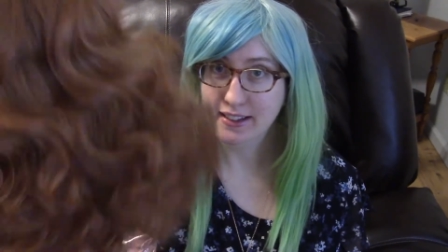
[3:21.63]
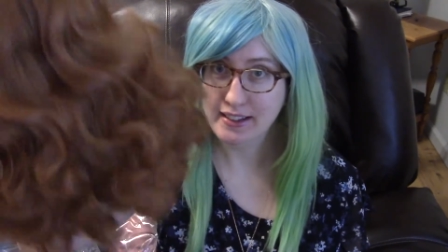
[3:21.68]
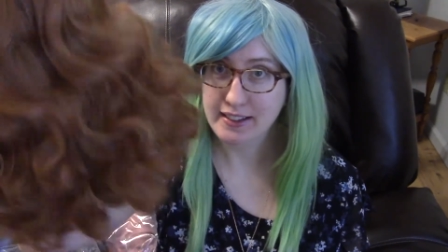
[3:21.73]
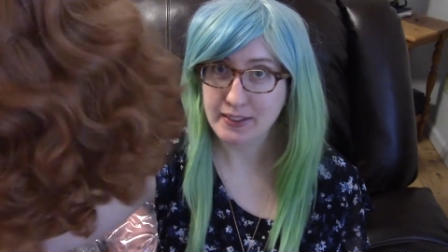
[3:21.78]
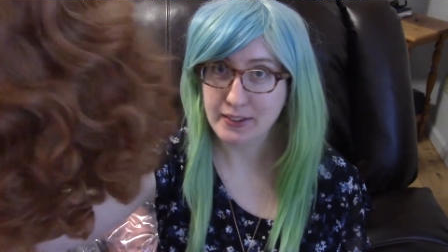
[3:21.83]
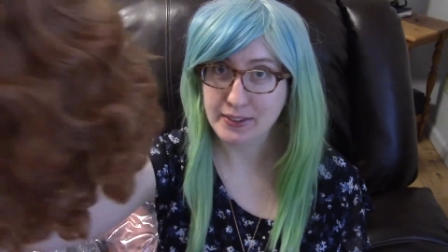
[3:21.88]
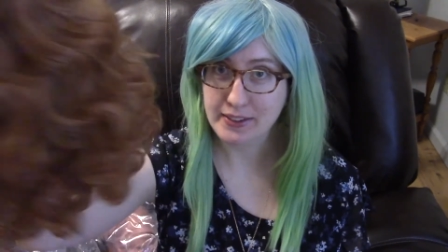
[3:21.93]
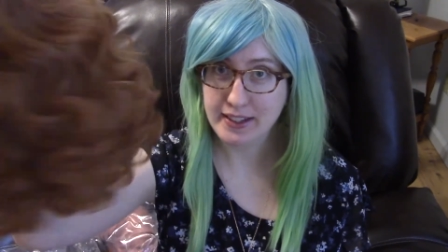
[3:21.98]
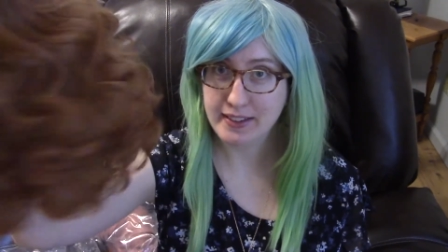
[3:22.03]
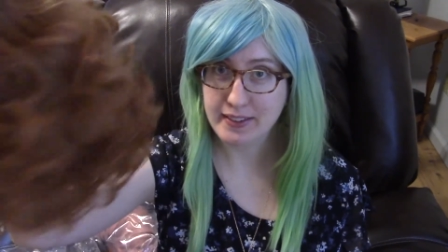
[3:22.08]

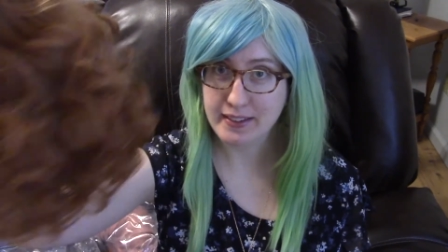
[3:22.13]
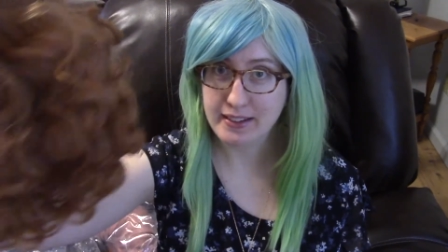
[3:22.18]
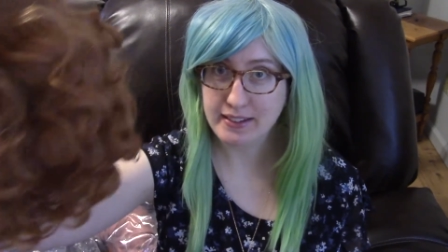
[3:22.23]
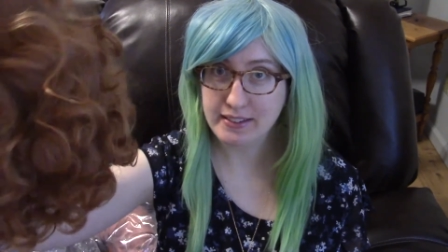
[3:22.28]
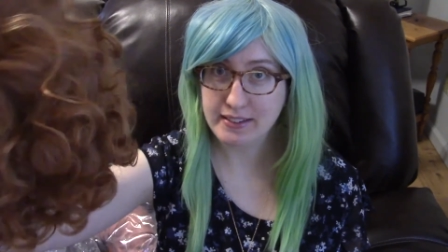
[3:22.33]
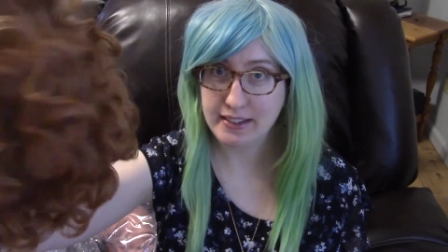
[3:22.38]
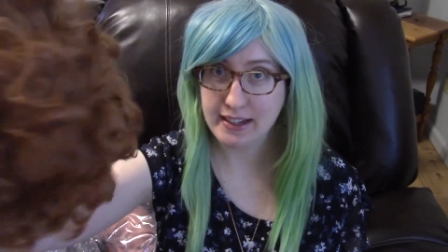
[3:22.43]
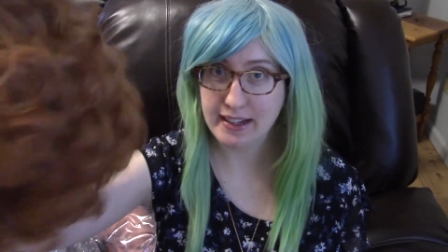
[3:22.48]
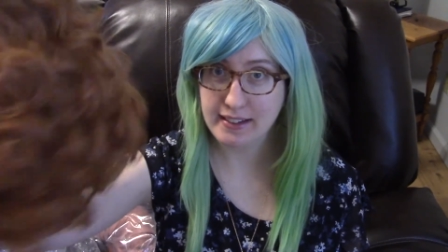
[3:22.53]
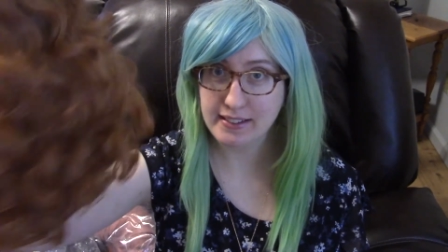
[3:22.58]
Looks like
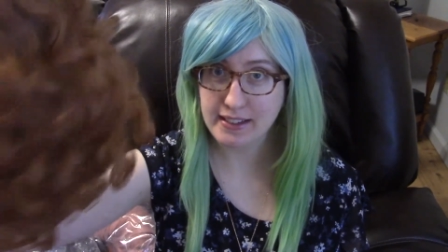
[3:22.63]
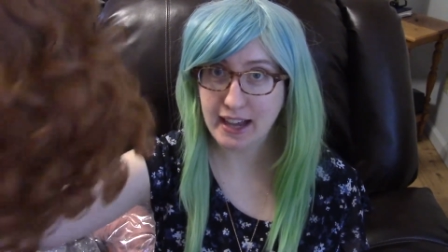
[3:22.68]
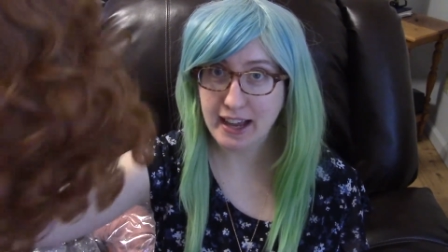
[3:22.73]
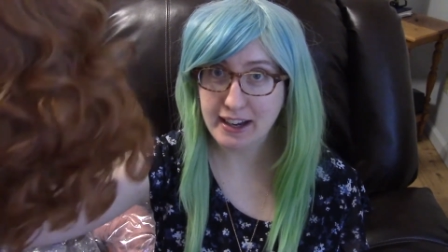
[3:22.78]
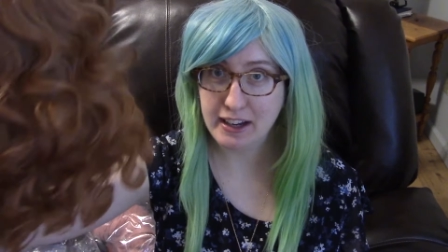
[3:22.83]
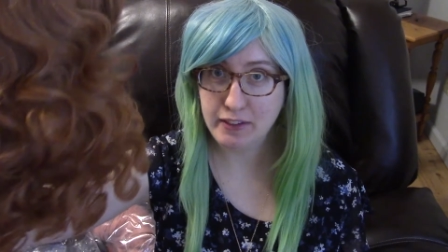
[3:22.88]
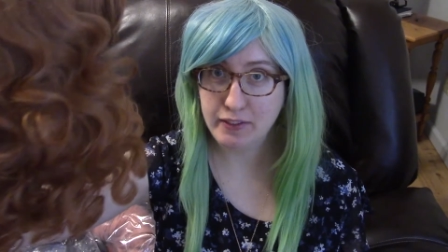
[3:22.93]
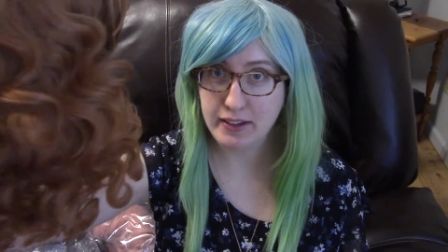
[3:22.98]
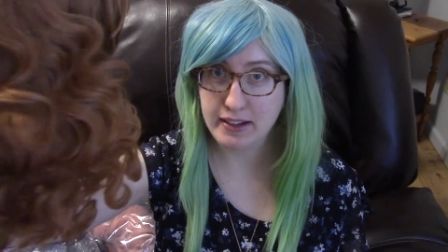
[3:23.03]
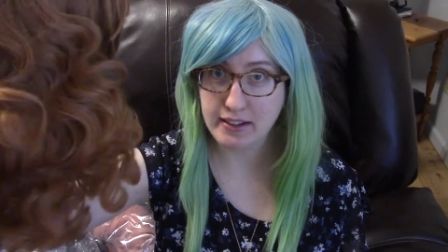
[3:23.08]
this. It's kind
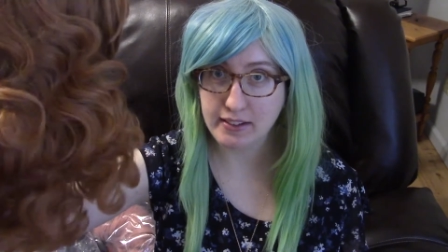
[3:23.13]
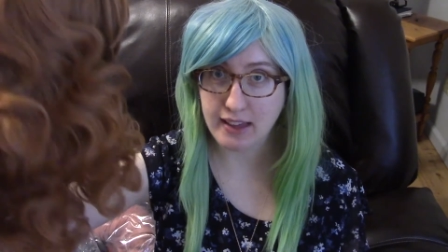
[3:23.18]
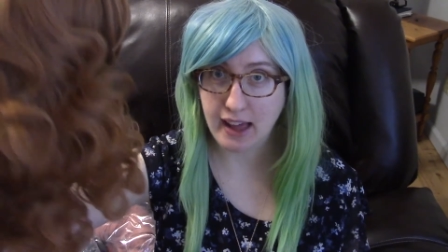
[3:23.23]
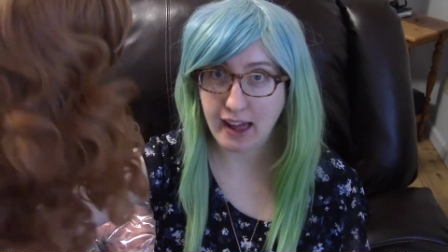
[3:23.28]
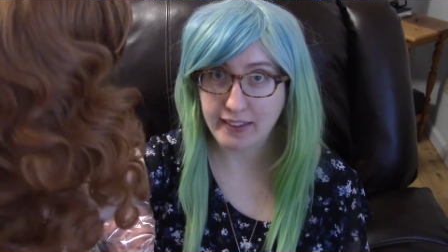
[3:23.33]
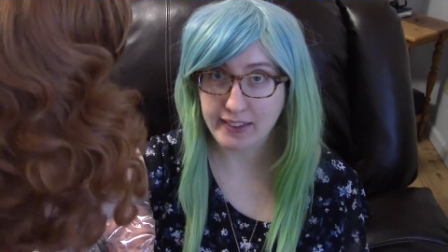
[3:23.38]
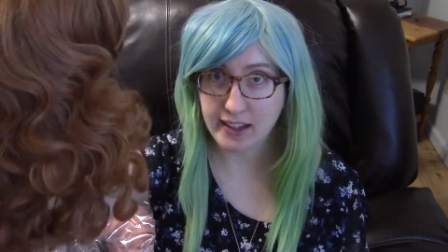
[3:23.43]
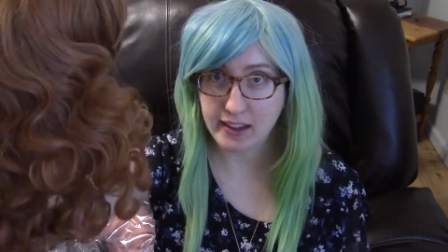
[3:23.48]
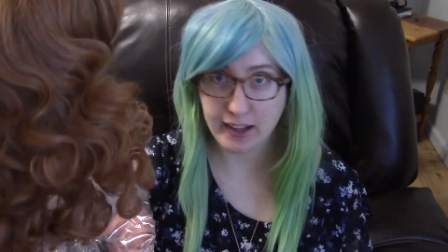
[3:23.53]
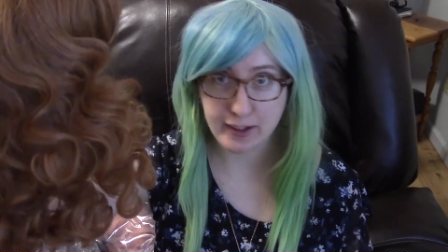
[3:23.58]
of
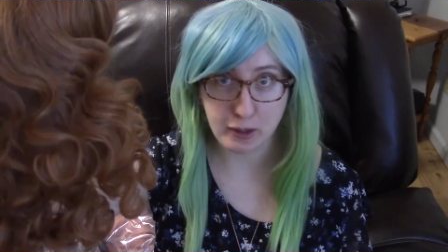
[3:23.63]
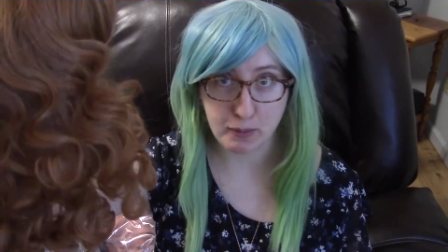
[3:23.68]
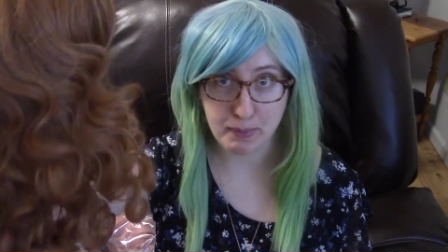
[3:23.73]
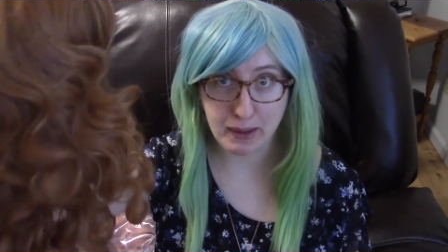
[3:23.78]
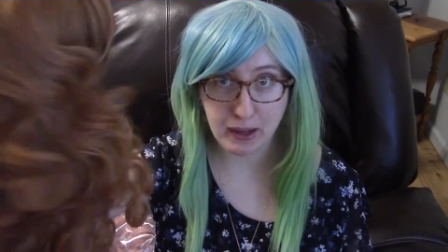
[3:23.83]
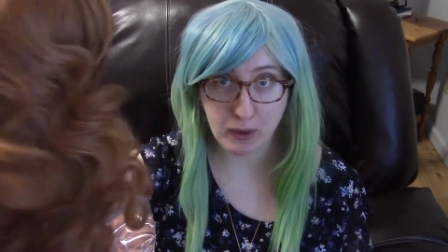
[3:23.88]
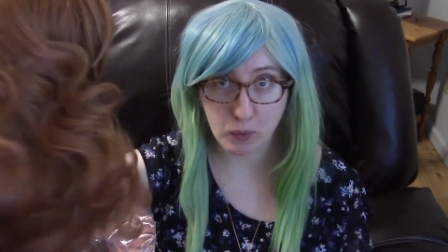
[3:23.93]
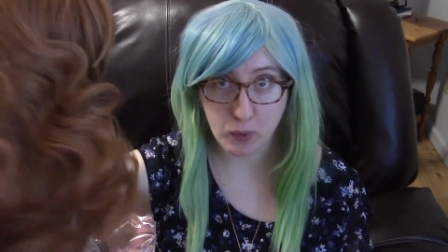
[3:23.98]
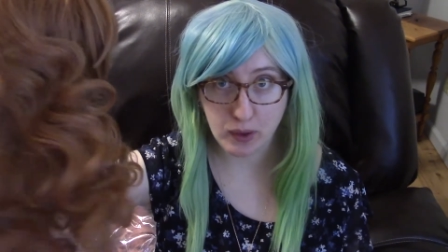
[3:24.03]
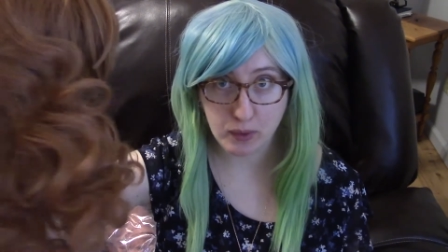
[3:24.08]
exactly like the
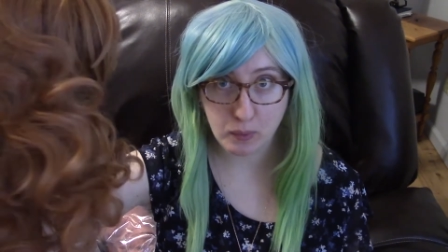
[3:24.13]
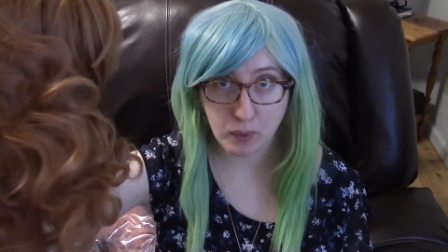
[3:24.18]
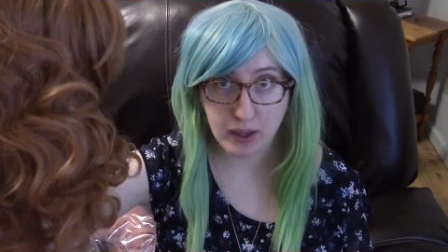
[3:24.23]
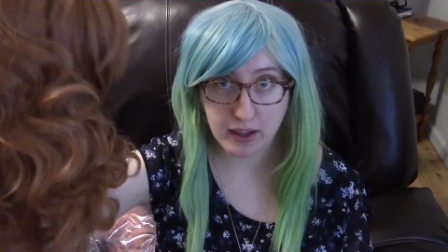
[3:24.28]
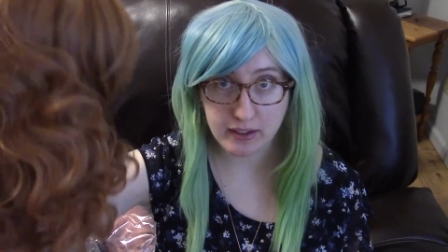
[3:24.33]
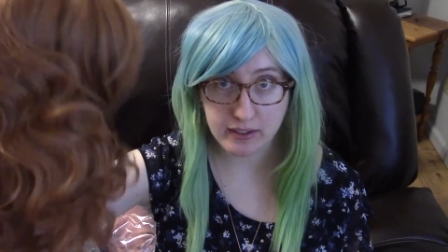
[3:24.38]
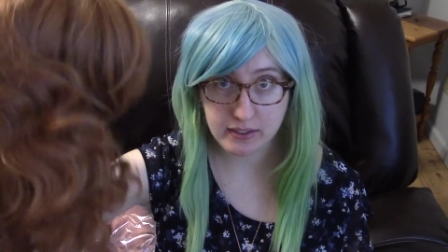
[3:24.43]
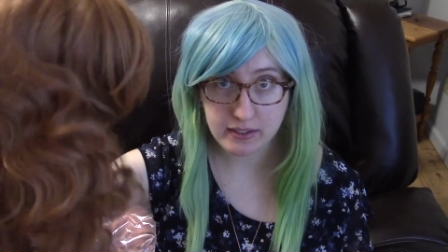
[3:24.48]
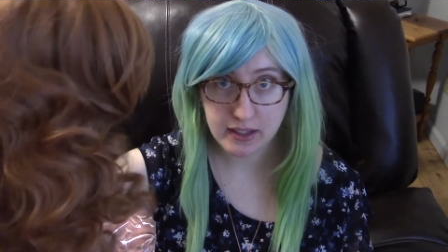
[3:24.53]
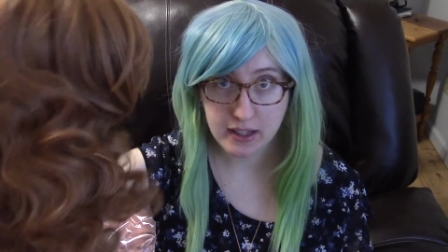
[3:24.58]
pink one
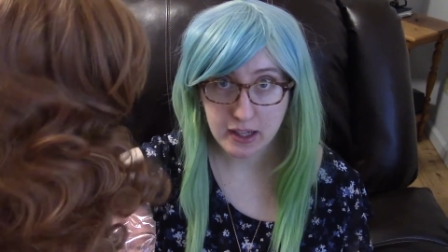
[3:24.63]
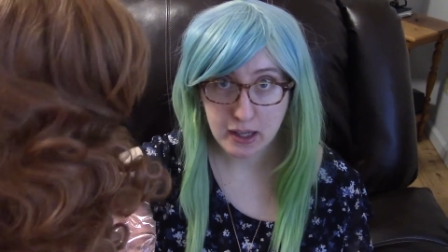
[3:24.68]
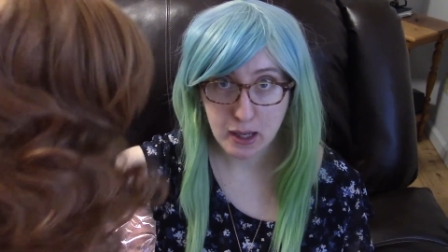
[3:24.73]
was,